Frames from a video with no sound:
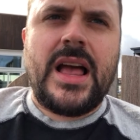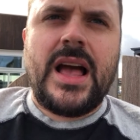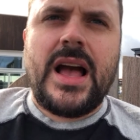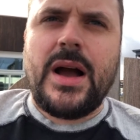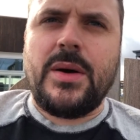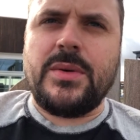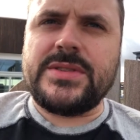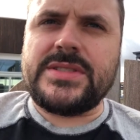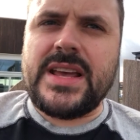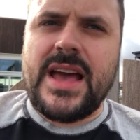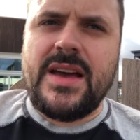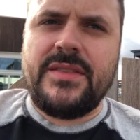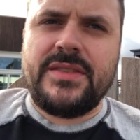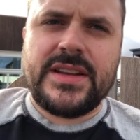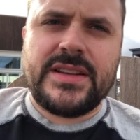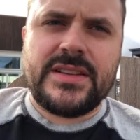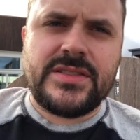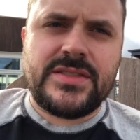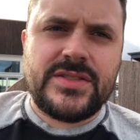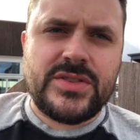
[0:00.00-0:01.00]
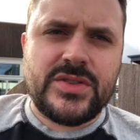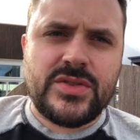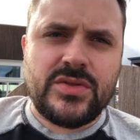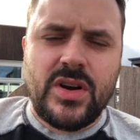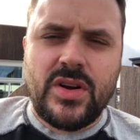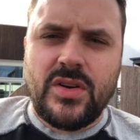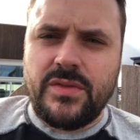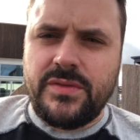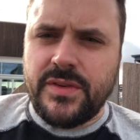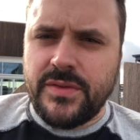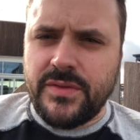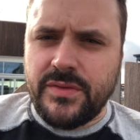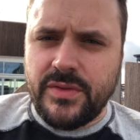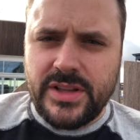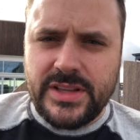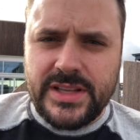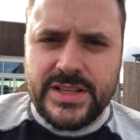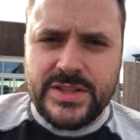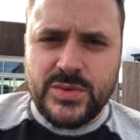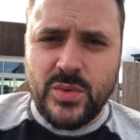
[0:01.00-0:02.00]
I was having to struggle for
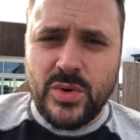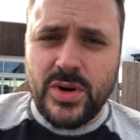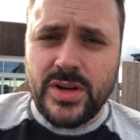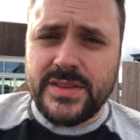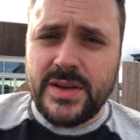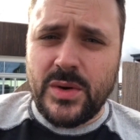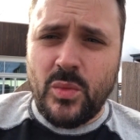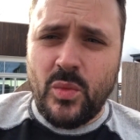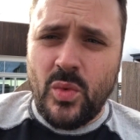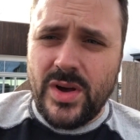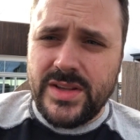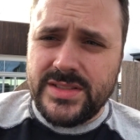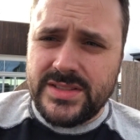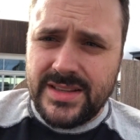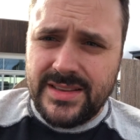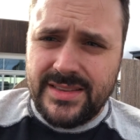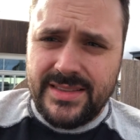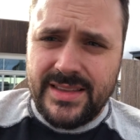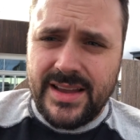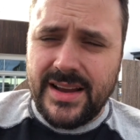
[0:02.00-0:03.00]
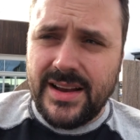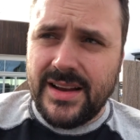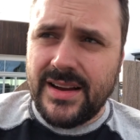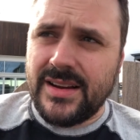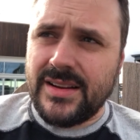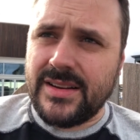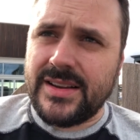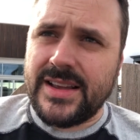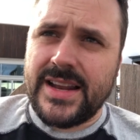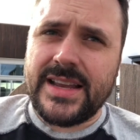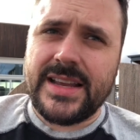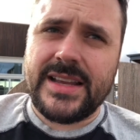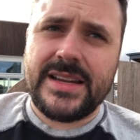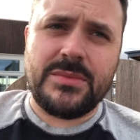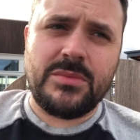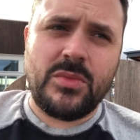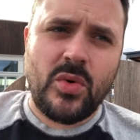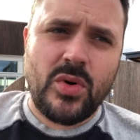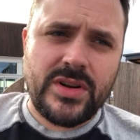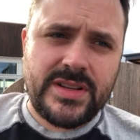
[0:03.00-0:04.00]
freelance work that wasn't there, getting
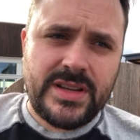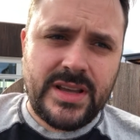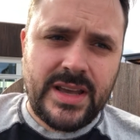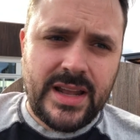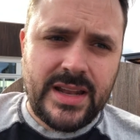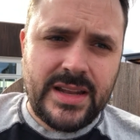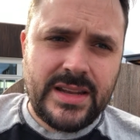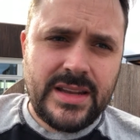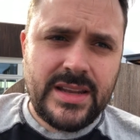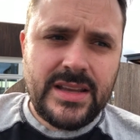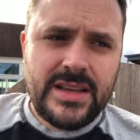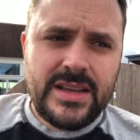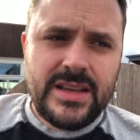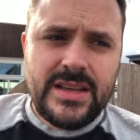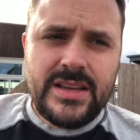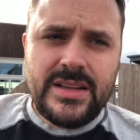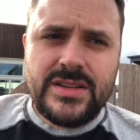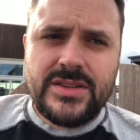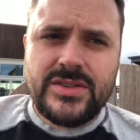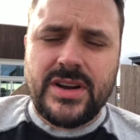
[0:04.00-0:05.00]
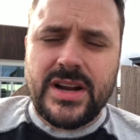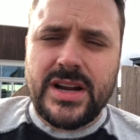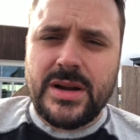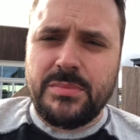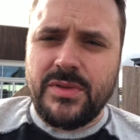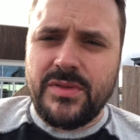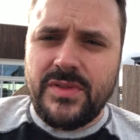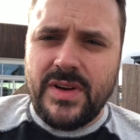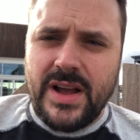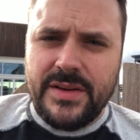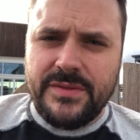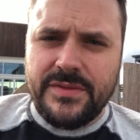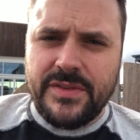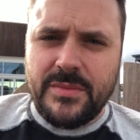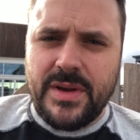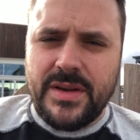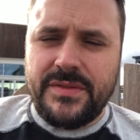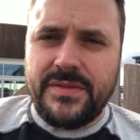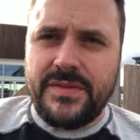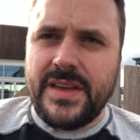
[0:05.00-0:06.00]
into more debt, trying to provide for
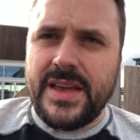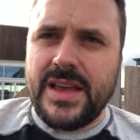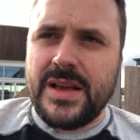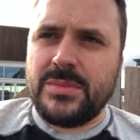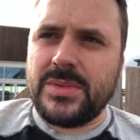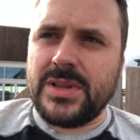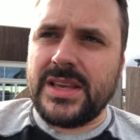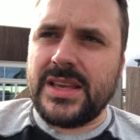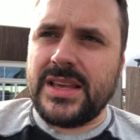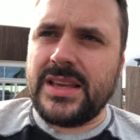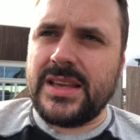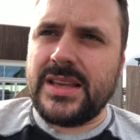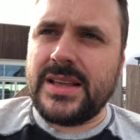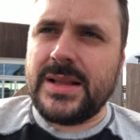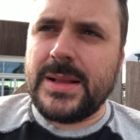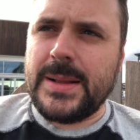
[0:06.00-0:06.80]
my family,